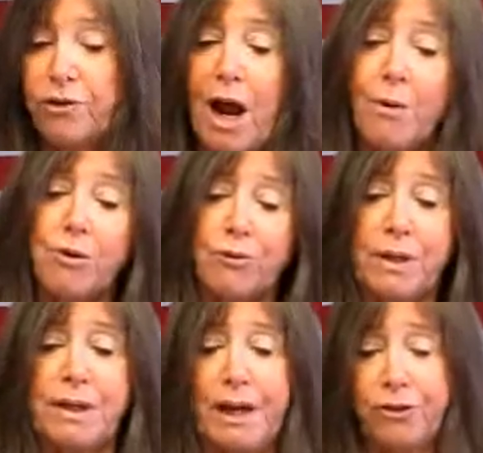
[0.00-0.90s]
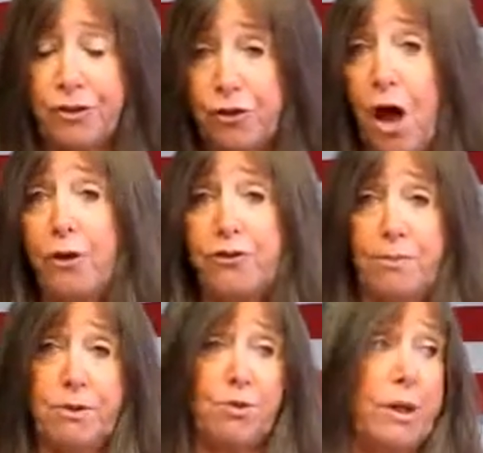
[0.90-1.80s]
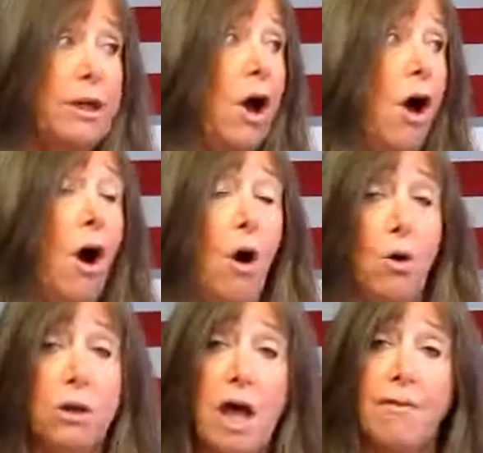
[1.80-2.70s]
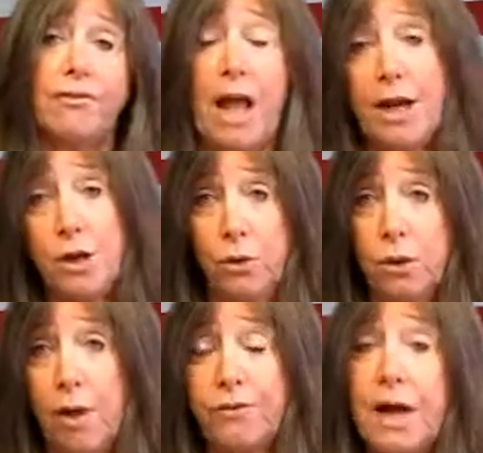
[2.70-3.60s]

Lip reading: And I always read that as a toss-up between old loves and new loves,